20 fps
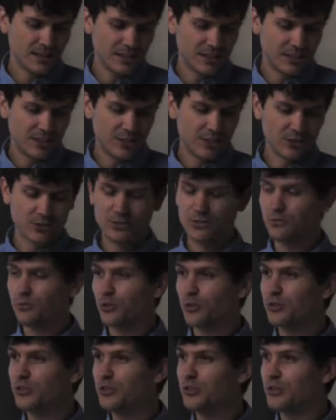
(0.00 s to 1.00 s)
in Gears of
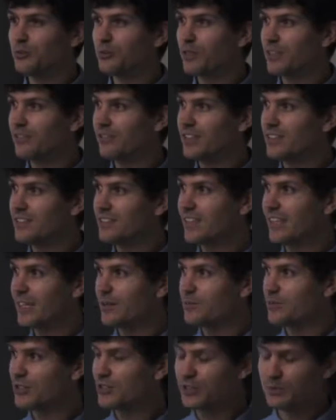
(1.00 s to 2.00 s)
War 2, one of these
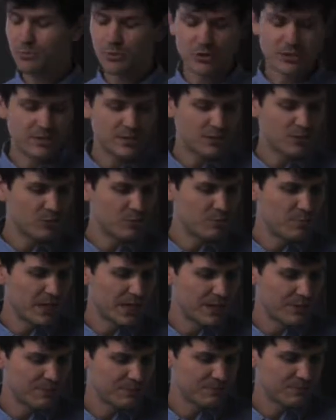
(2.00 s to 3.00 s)
games that she points out where
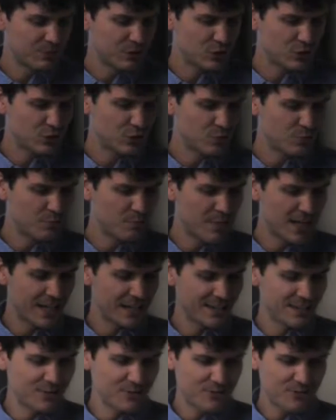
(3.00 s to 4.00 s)
men shoot
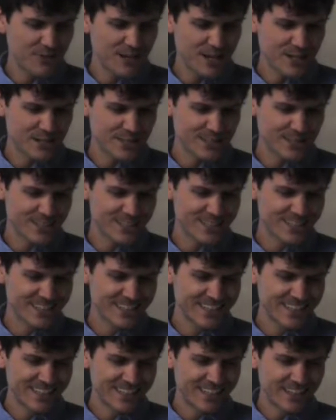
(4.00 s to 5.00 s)
men in the face.
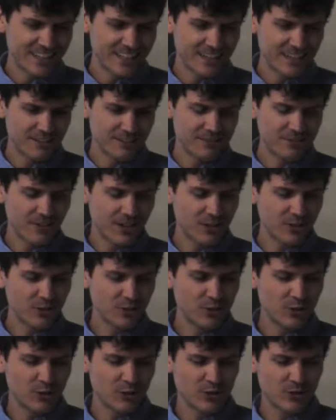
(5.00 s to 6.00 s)
A final
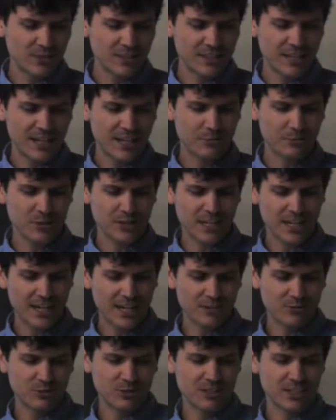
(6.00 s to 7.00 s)
note,
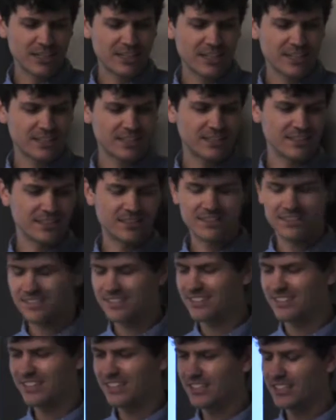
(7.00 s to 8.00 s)
Gamergate, which I guess
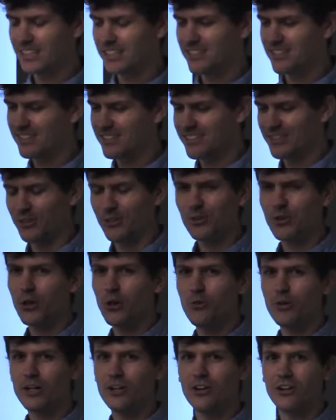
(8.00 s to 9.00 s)
it's still
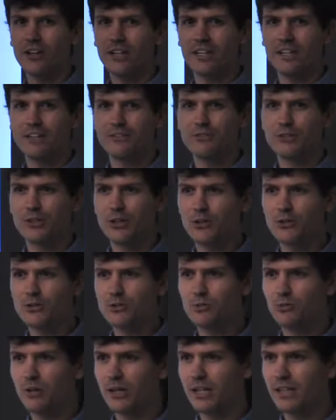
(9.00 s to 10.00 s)
going on, it never goes
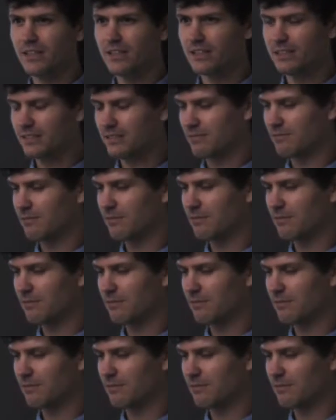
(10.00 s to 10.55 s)
away, this